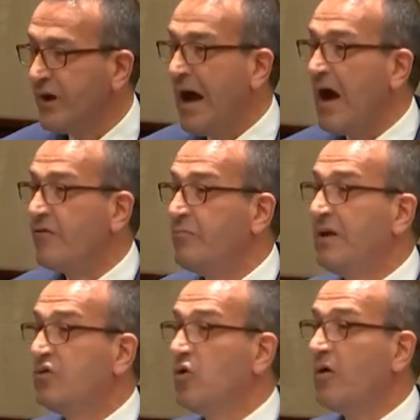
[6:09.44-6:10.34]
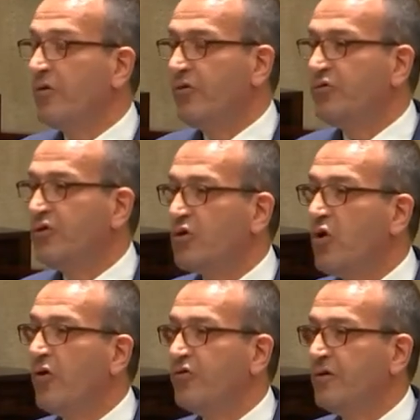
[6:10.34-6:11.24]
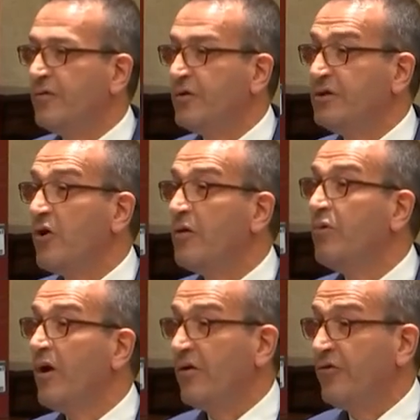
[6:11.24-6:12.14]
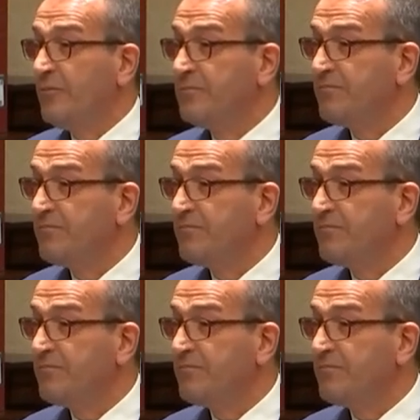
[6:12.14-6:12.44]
$500,000 to the cost for these home buyers